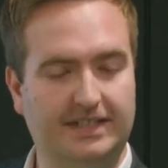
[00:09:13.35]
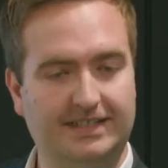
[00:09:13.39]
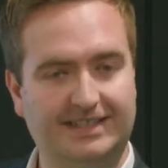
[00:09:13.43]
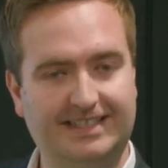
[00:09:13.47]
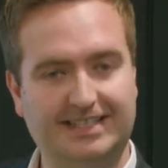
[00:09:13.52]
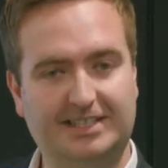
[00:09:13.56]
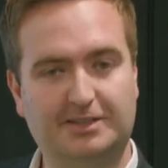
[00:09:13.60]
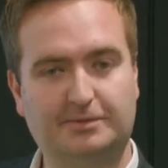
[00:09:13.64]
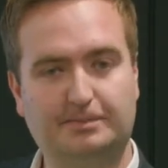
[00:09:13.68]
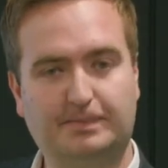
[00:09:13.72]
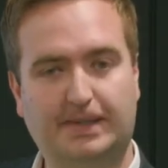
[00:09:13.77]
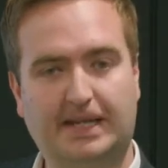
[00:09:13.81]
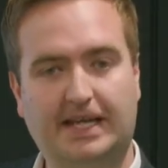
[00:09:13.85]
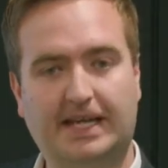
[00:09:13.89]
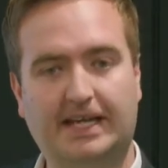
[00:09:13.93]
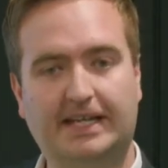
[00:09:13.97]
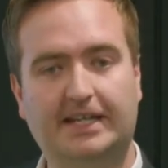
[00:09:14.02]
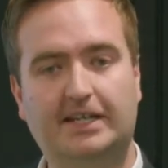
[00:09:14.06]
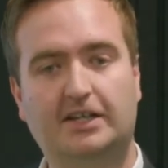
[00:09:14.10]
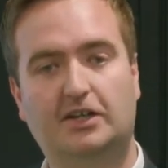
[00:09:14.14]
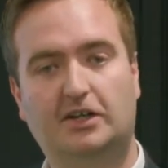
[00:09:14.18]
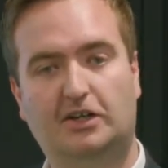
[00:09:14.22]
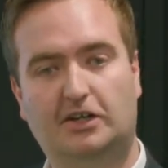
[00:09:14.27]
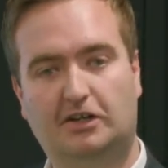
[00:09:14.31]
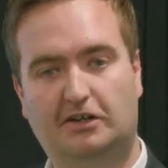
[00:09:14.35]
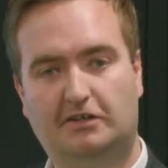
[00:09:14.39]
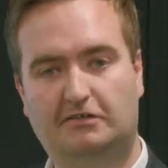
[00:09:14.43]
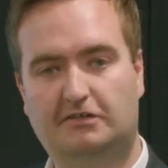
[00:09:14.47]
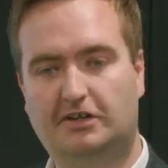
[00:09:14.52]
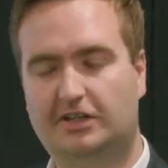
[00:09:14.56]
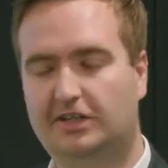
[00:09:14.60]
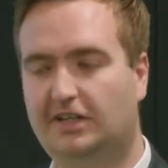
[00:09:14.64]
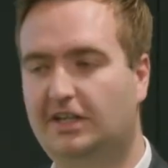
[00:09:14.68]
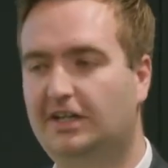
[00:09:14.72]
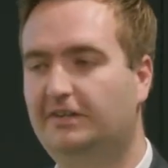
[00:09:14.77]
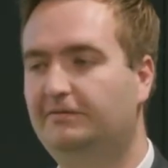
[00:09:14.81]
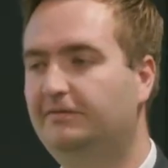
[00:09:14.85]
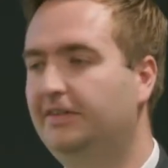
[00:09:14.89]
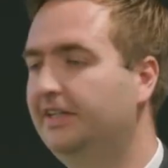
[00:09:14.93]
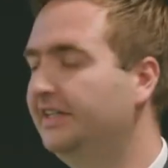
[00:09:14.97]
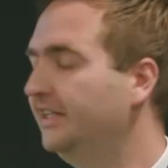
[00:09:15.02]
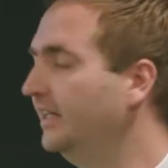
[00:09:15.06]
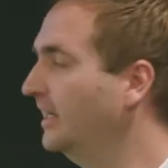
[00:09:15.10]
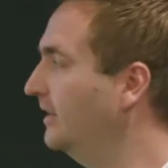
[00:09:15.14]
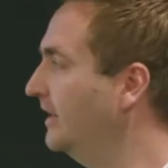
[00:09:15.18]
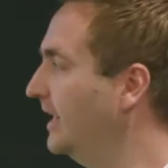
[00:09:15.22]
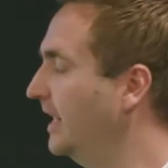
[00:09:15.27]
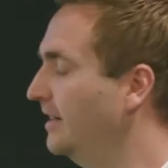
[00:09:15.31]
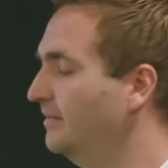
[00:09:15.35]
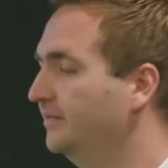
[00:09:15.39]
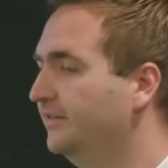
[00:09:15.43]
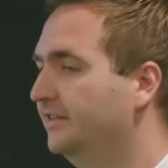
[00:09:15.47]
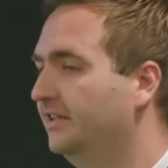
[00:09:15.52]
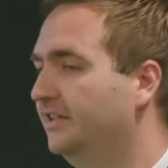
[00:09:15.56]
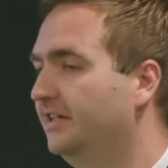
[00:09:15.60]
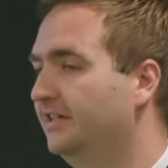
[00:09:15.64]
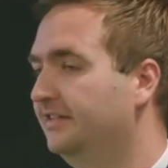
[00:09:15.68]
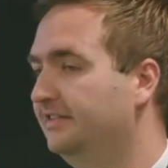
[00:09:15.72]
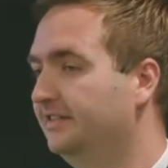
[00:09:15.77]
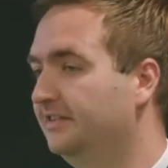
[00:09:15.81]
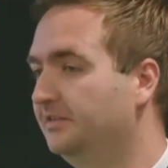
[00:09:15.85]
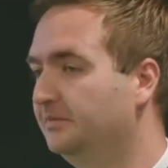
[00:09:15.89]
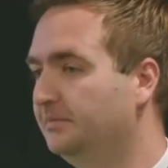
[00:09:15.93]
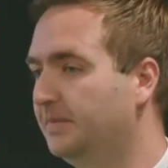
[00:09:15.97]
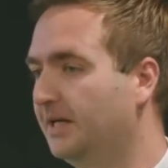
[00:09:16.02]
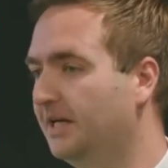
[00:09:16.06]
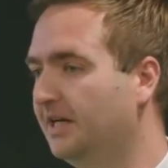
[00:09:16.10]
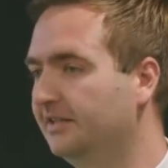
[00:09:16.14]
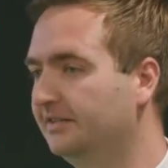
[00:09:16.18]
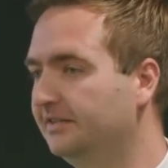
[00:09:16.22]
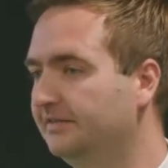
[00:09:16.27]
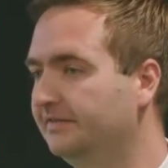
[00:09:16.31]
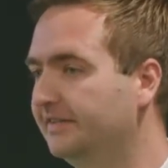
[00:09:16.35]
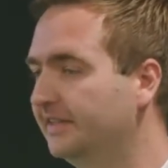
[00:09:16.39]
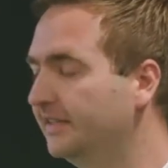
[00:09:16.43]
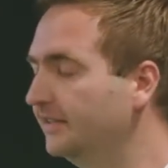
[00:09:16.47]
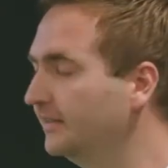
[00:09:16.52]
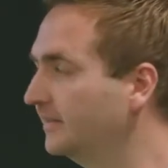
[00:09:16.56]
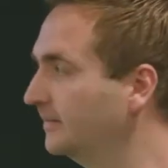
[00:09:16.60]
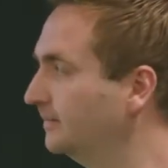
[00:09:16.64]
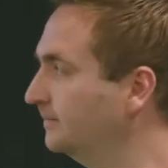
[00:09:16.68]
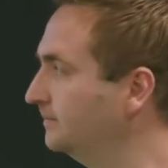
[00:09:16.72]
display or online video advertising as part of it.